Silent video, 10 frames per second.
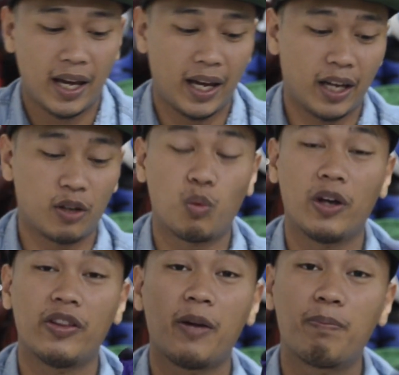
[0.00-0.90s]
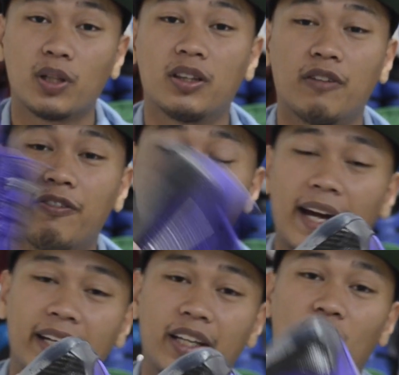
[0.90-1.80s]
and when they put the
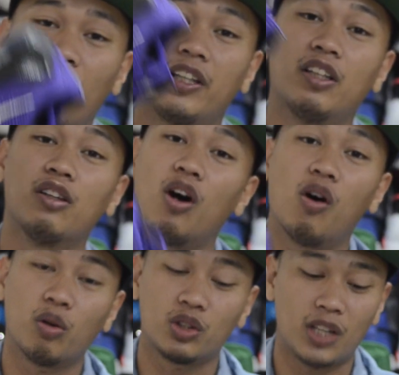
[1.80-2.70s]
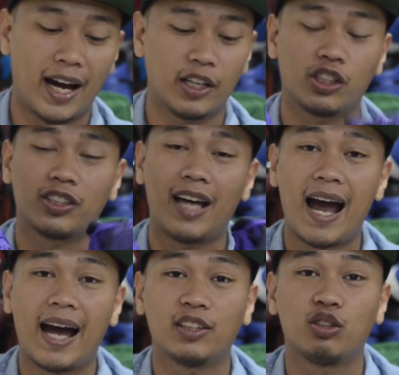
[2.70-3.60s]
Flyknit on the lows, I just
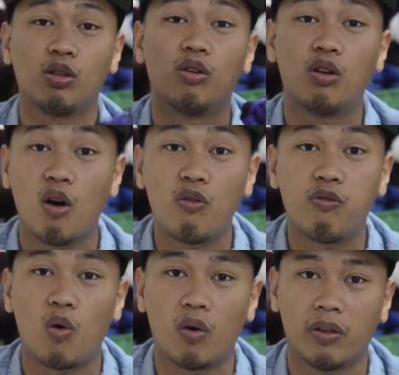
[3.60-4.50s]
had to go for